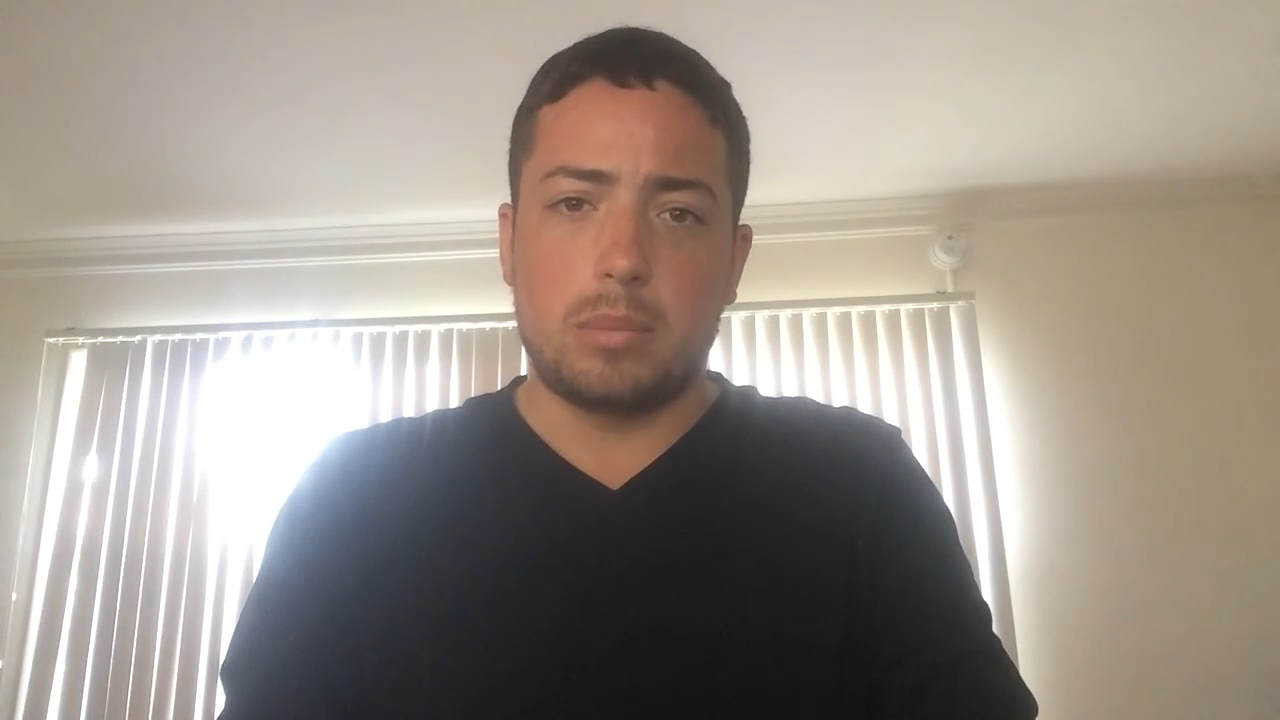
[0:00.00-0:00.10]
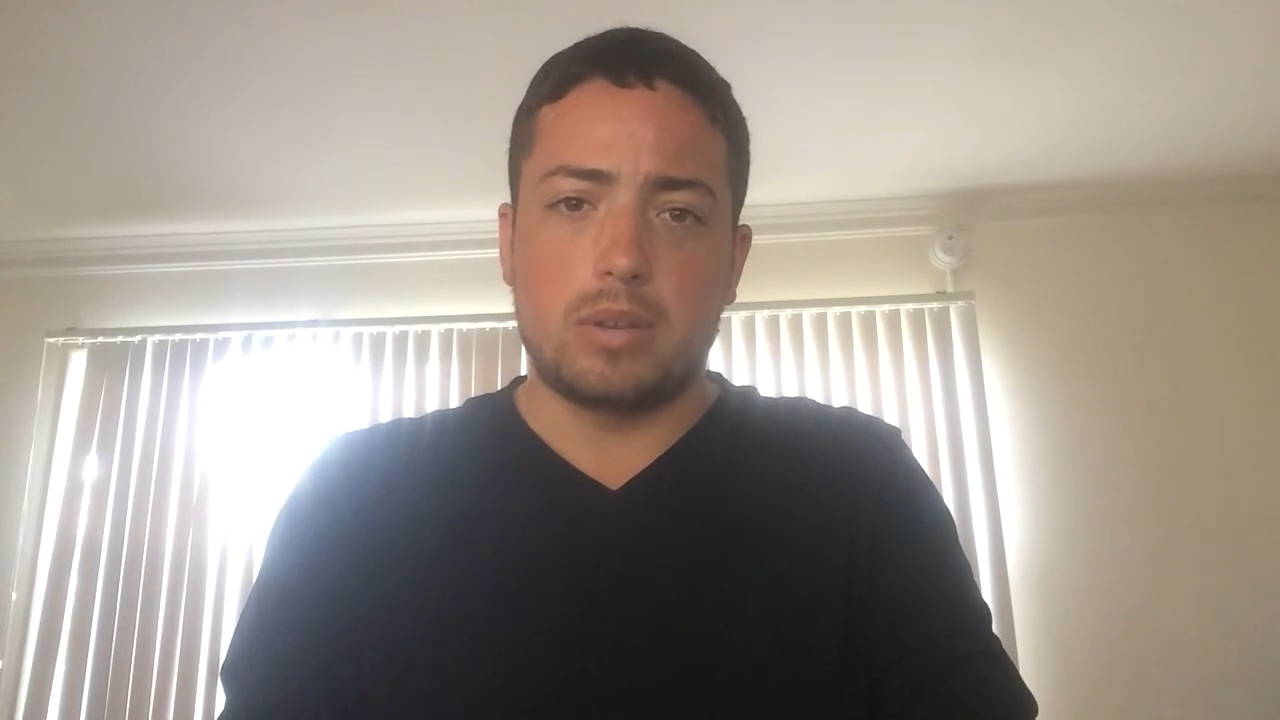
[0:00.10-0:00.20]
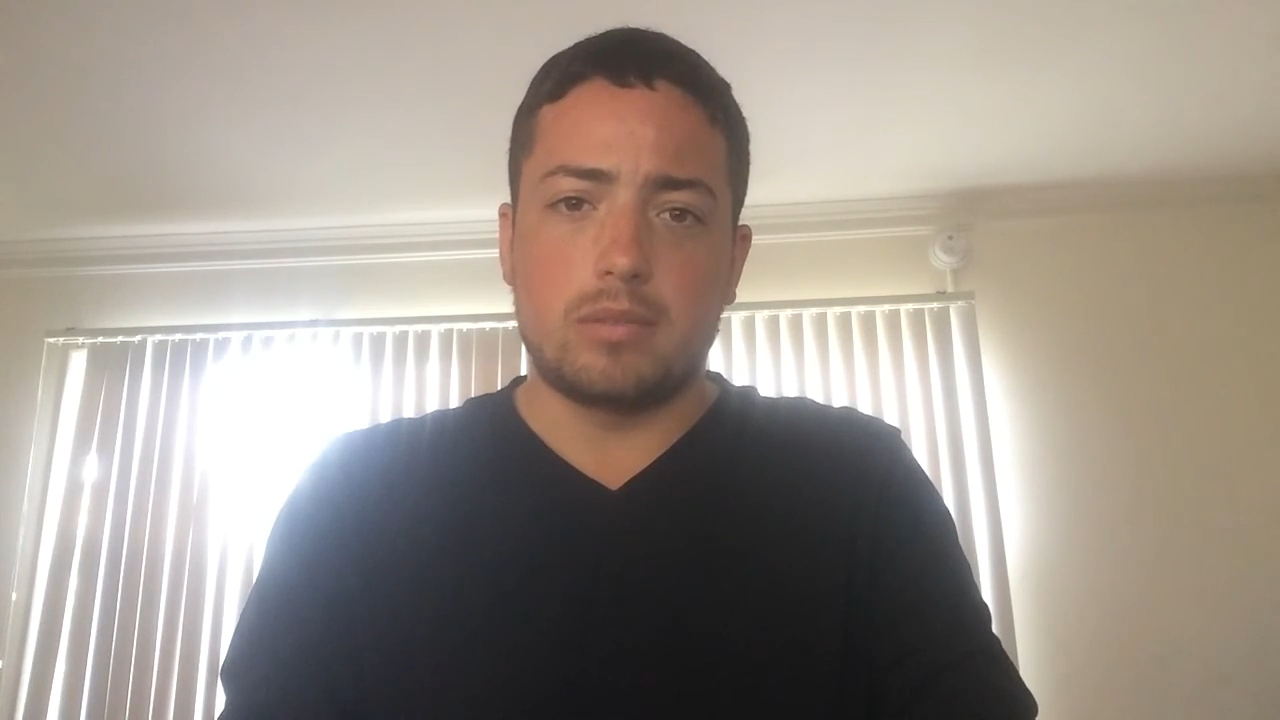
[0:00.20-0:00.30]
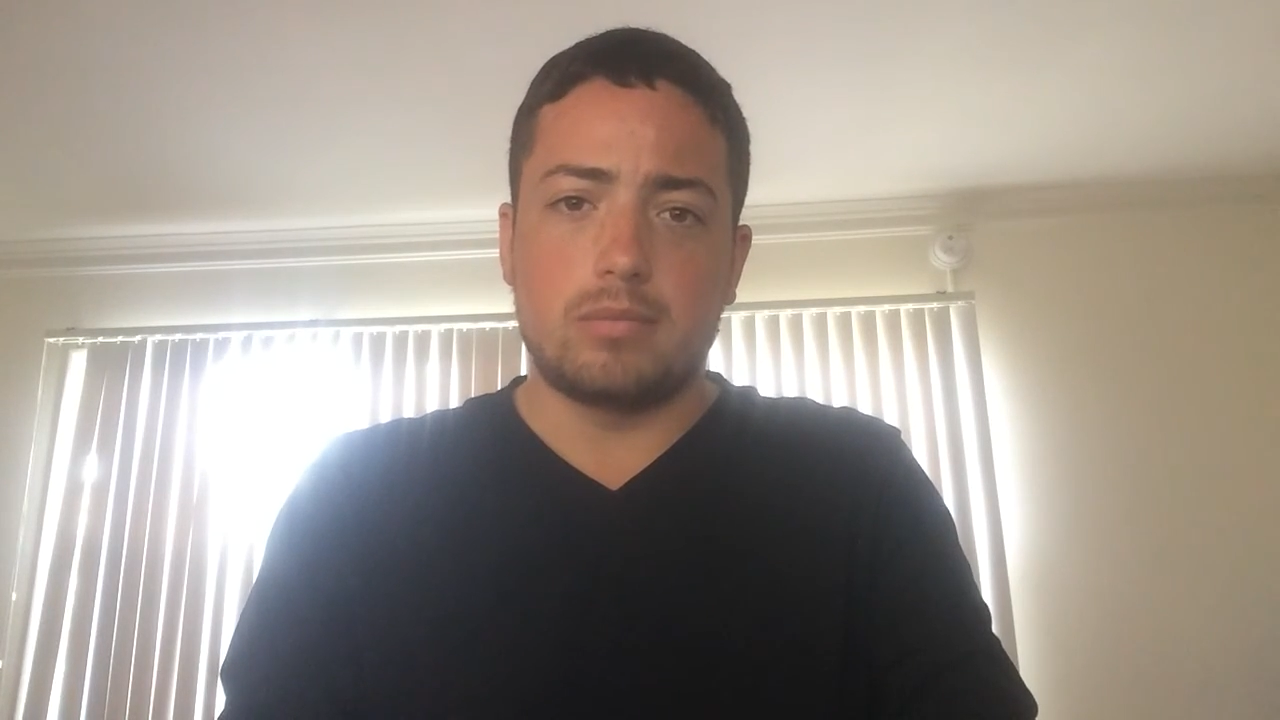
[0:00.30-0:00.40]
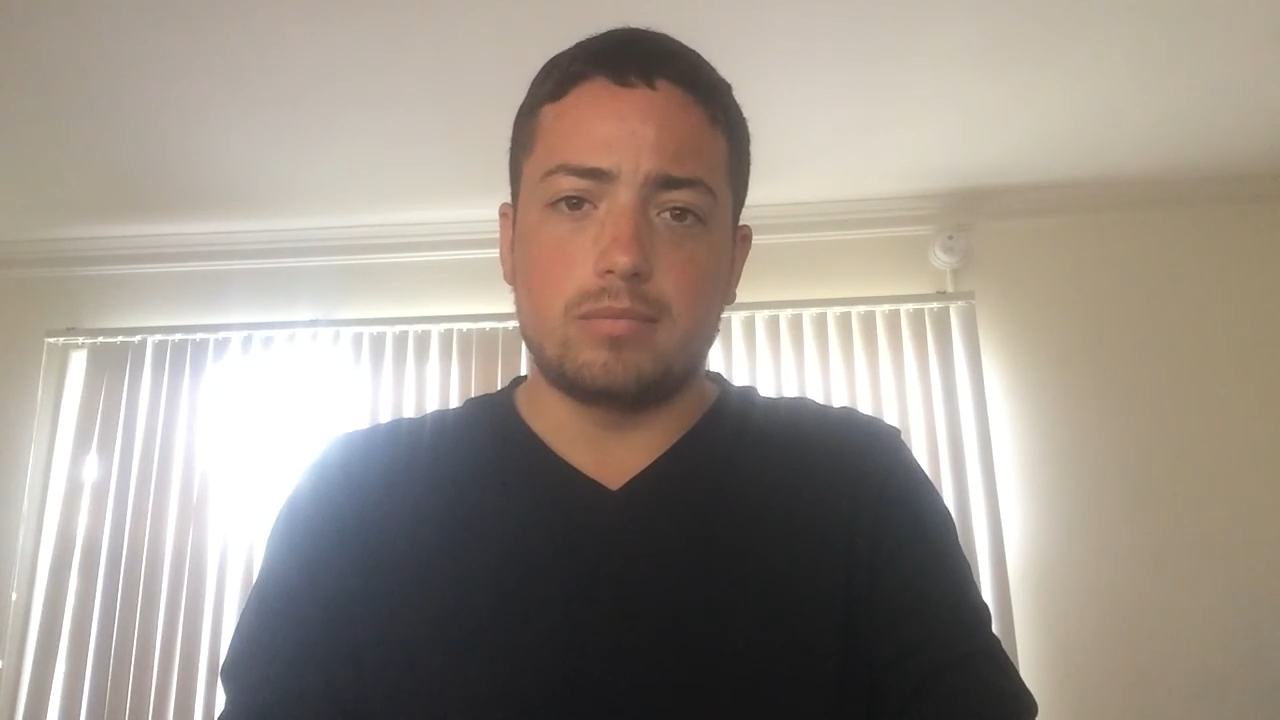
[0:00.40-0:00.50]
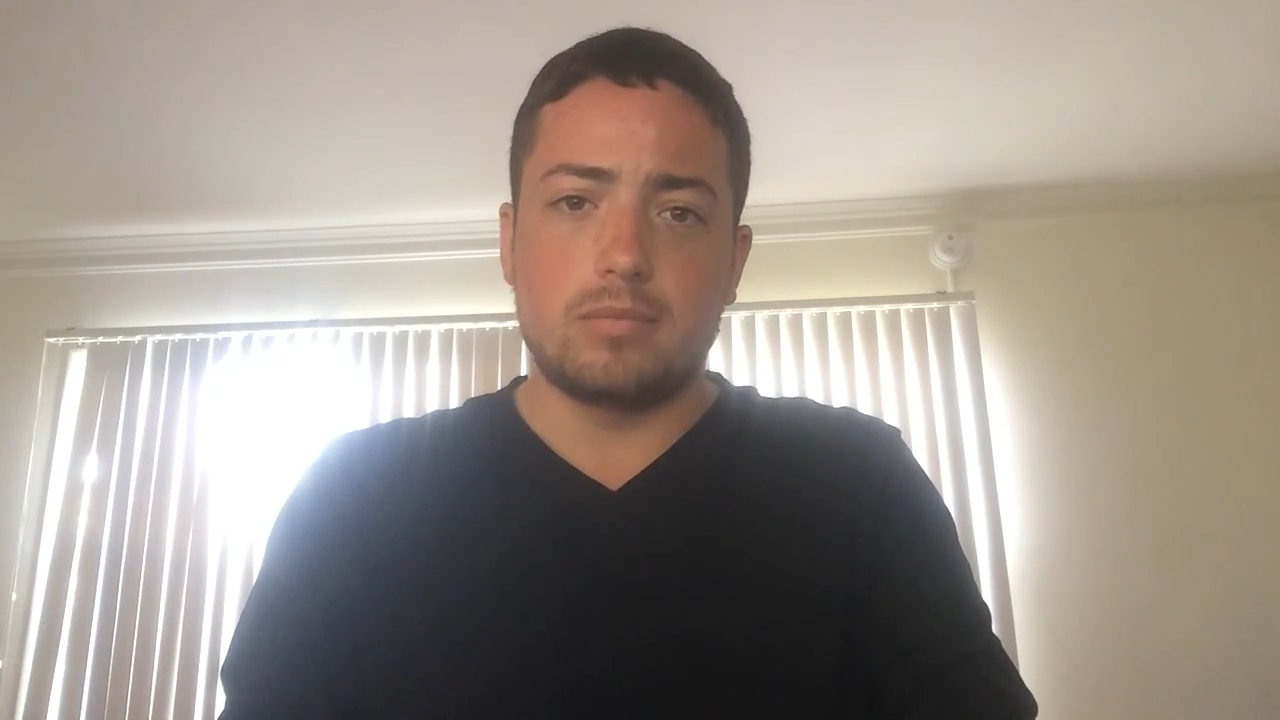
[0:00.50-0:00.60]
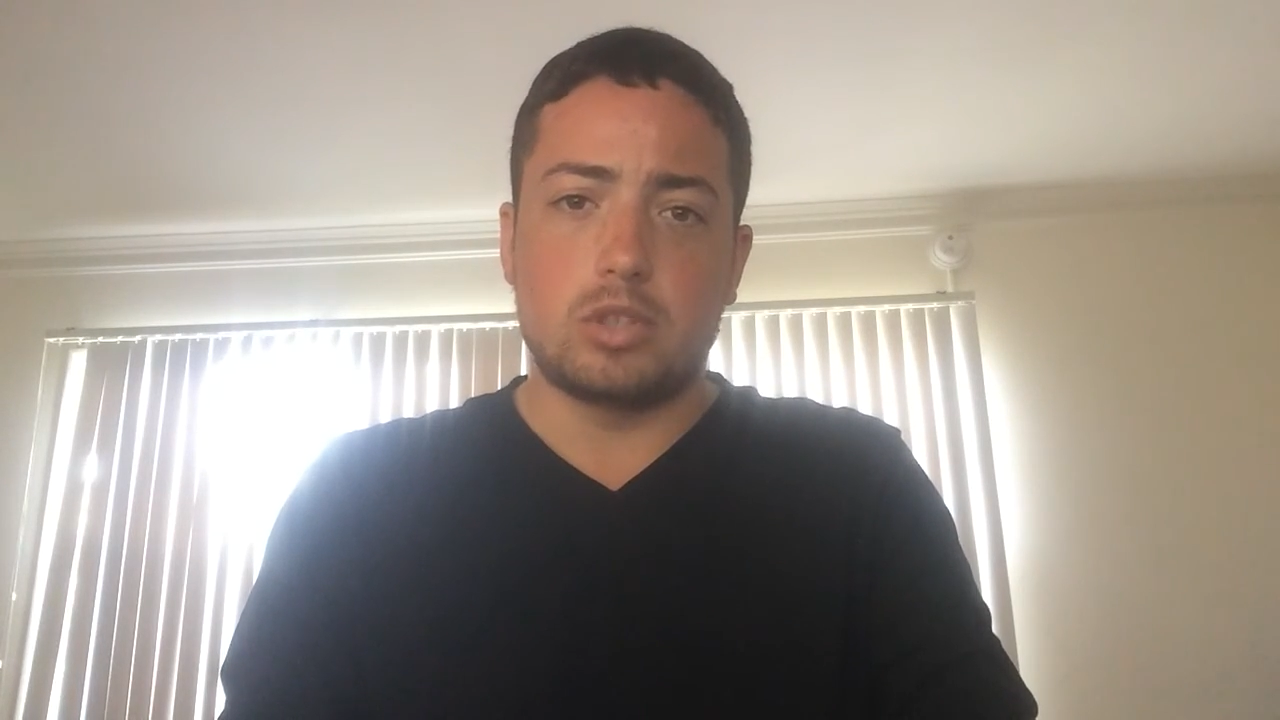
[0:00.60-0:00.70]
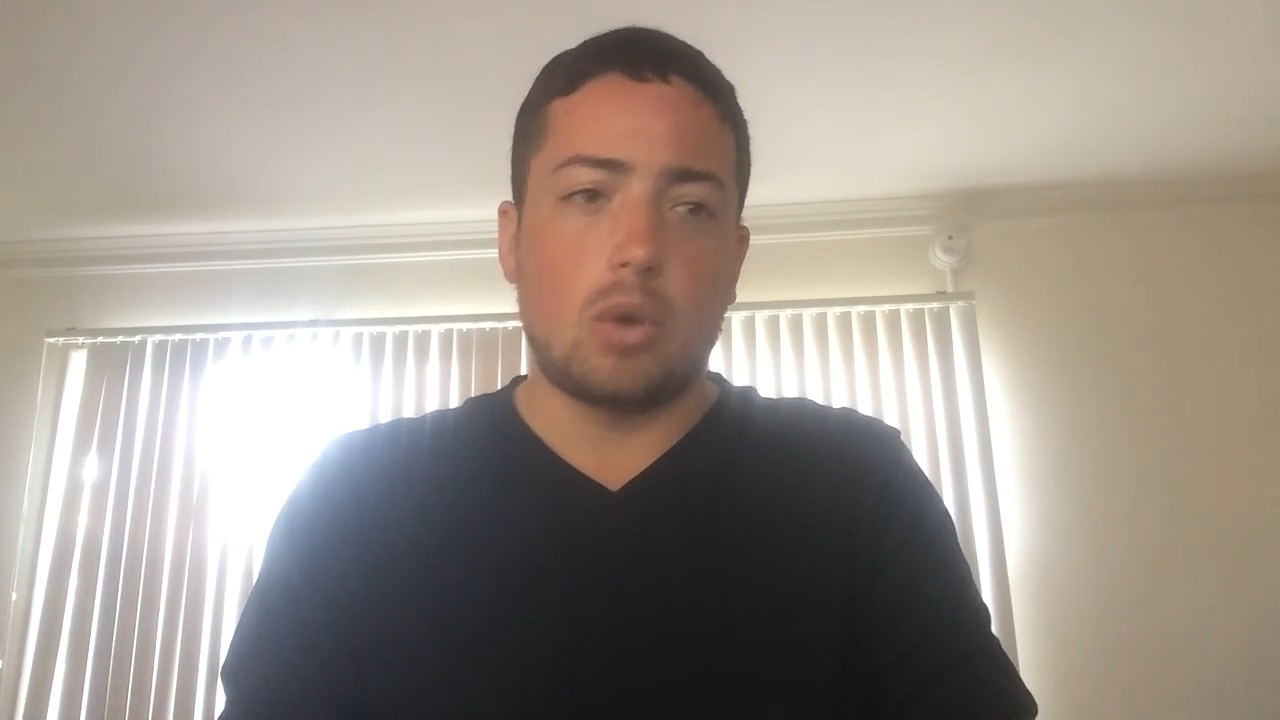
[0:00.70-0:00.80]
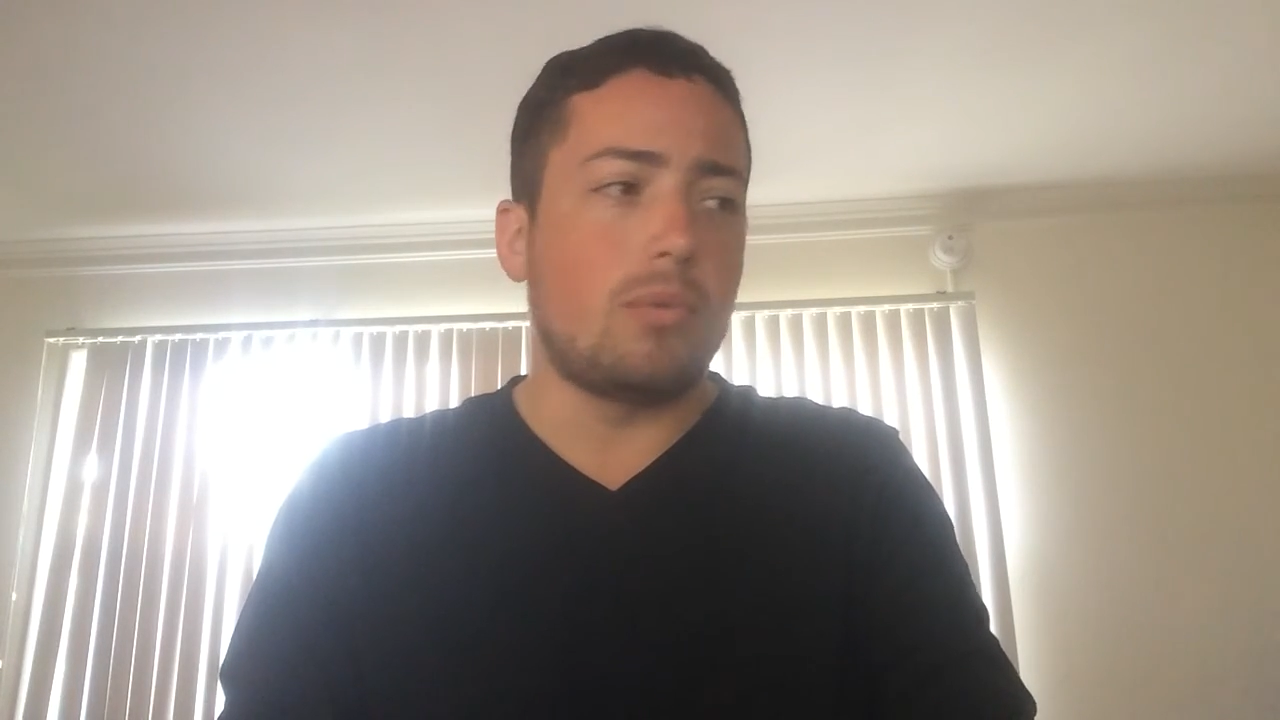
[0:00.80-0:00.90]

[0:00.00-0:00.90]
and so